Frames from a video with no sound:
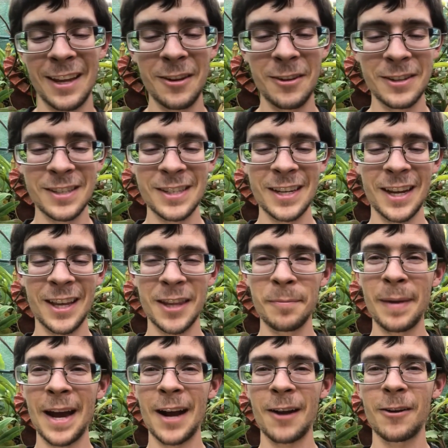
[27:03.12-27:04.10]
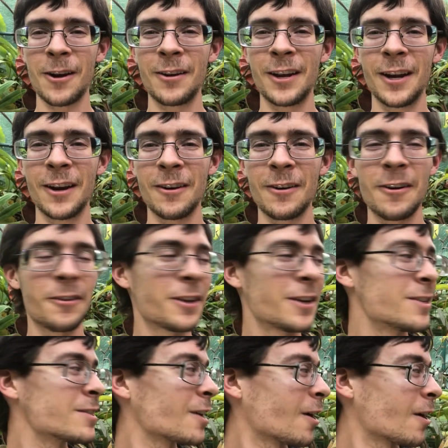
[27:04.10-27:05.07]
you can see in the background here, all
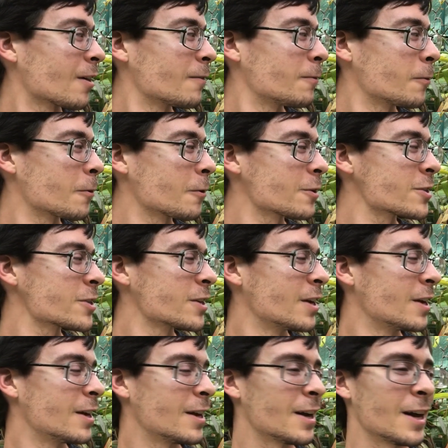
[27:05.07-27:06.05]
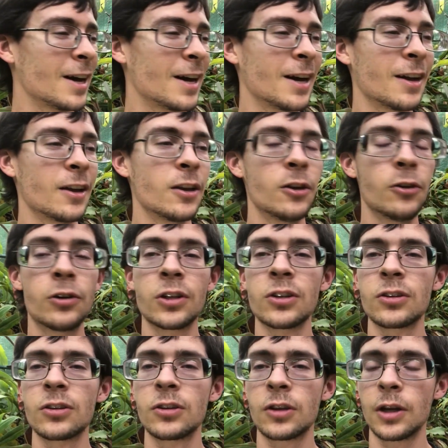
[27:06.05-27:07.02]
these carnivores, you can
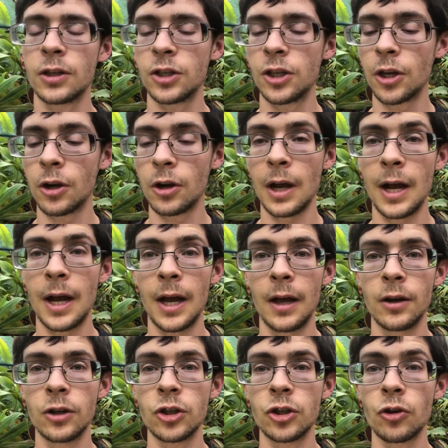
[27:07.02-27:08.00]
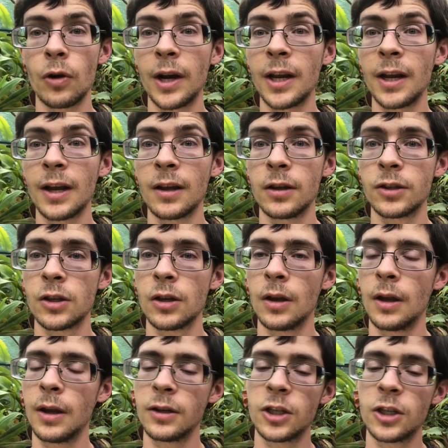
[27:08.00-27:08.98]
consider joining us
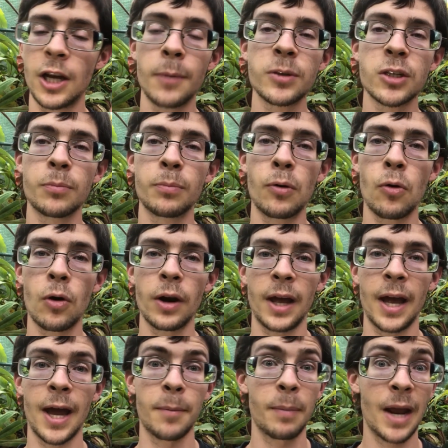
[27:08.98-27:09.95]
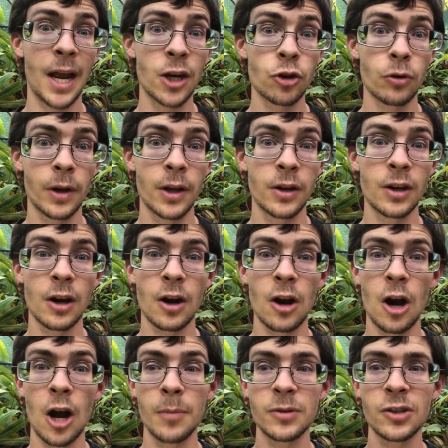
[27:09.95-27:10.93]
to help support at
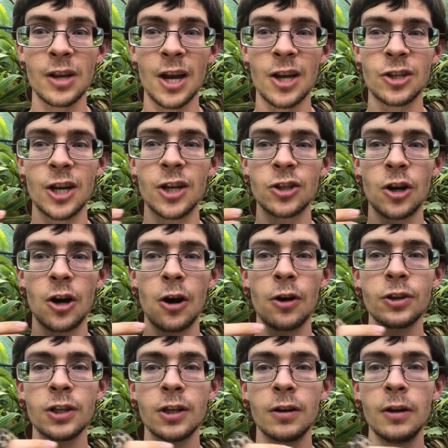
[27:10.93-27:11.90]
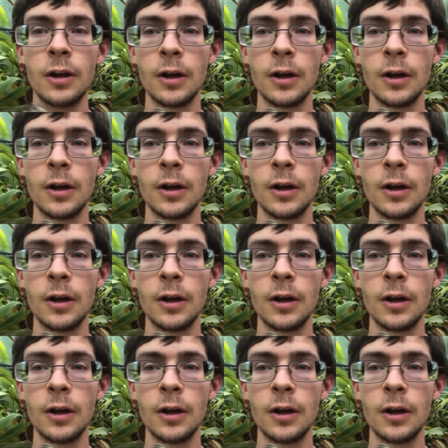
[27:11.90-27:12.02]
patreon.com/hcarlton.